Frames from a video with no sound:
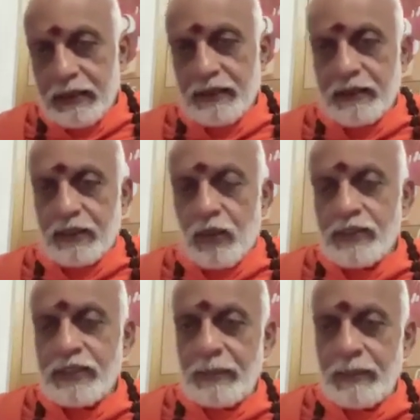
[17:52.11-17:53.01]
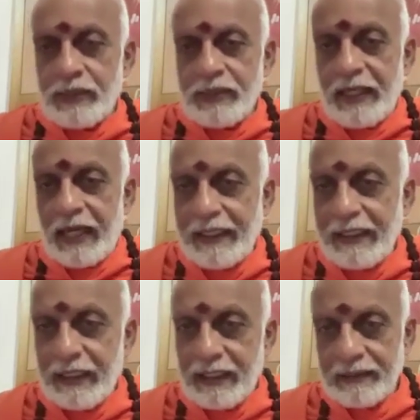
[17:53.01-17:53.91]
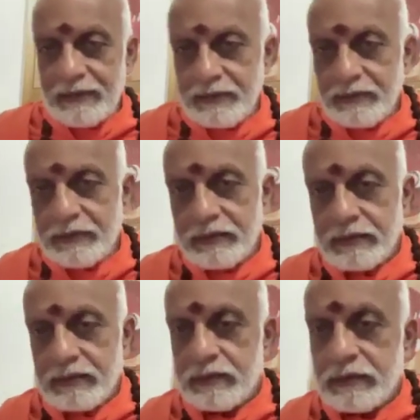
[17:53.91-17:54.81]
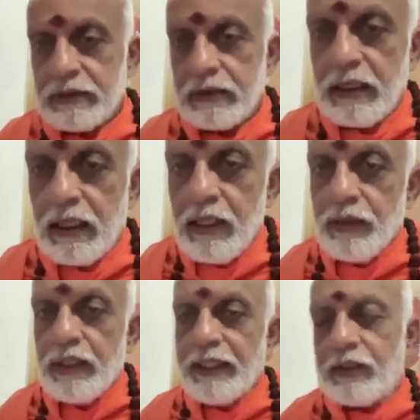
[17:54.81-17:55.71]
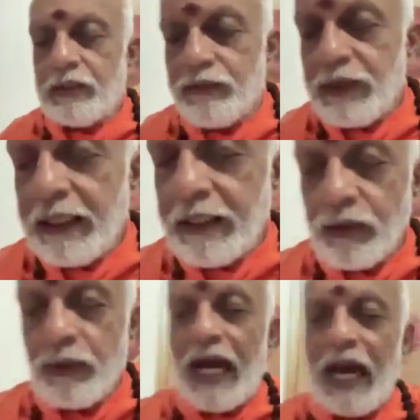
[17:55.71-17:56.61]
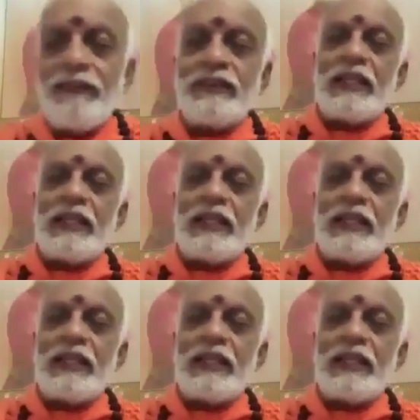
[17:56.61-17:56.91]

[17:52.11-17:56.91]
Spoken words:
it is a concept, it's an idea. We need to have